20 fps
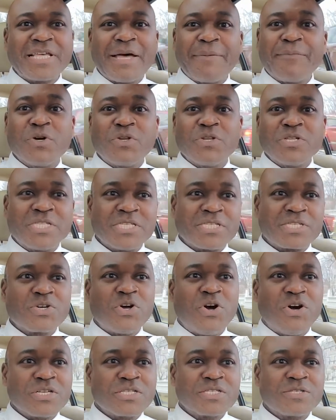I'm going to
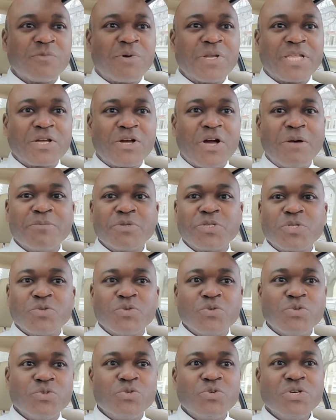discuss when it comes to
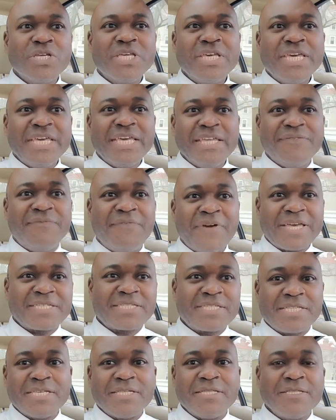
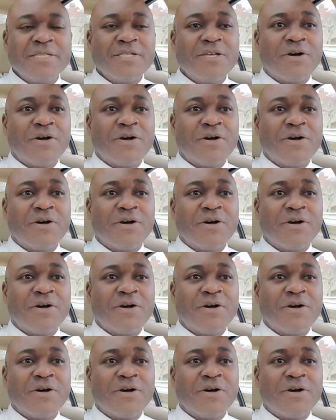investing.